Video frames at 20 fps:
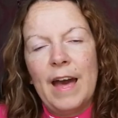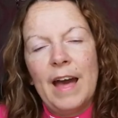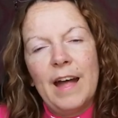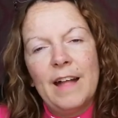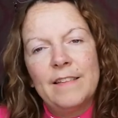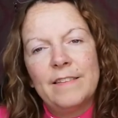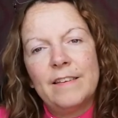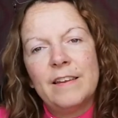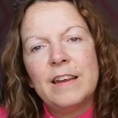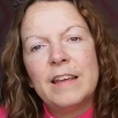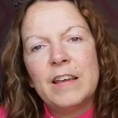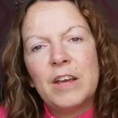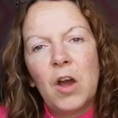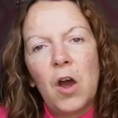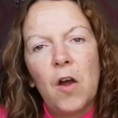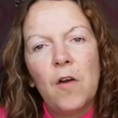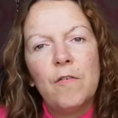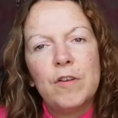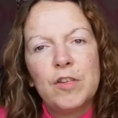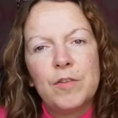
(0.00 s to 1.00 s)
and an
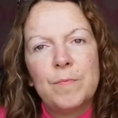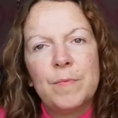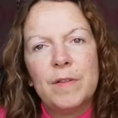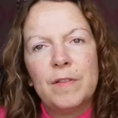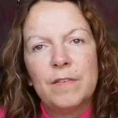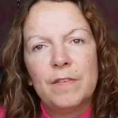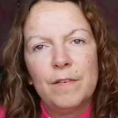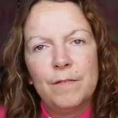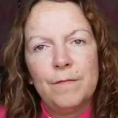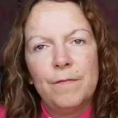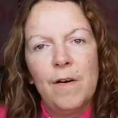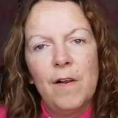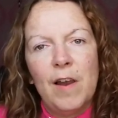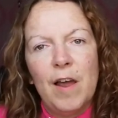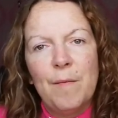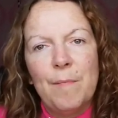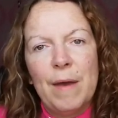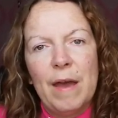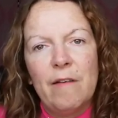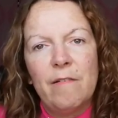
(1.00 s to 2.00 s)
encouragement to
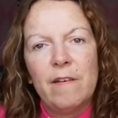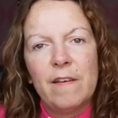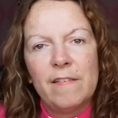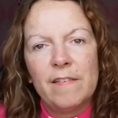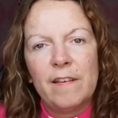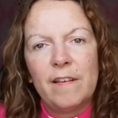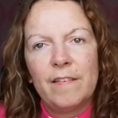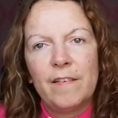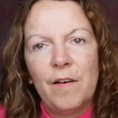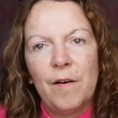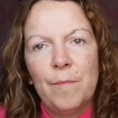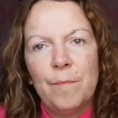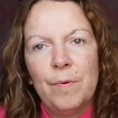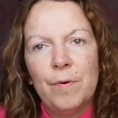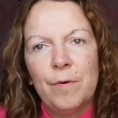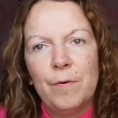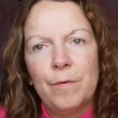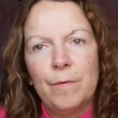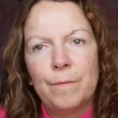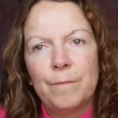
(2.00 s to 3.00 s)
follow Mary's
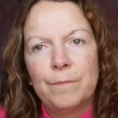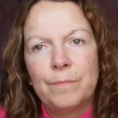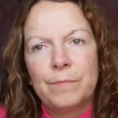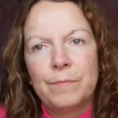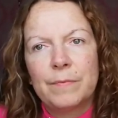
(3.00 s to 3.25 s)
example.